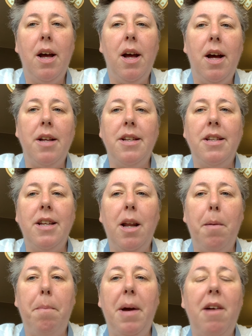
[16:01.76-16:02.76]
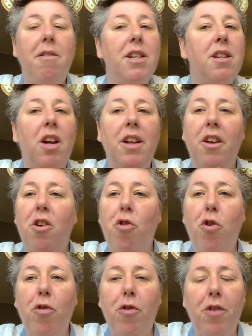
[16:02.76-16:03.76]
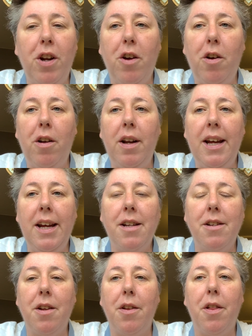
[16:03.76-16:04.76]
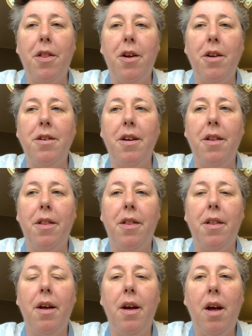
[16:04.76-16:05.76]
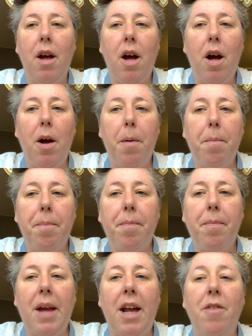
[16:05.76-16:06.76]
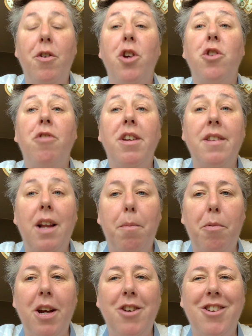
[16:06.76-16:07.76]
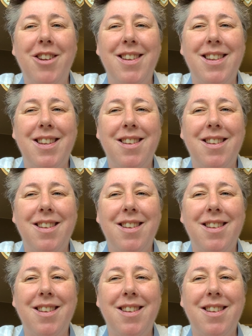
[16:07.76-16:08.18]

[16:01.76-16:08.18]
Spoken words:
at Disneyland Paris, like the grand finale to the 30th anniversary celebrations.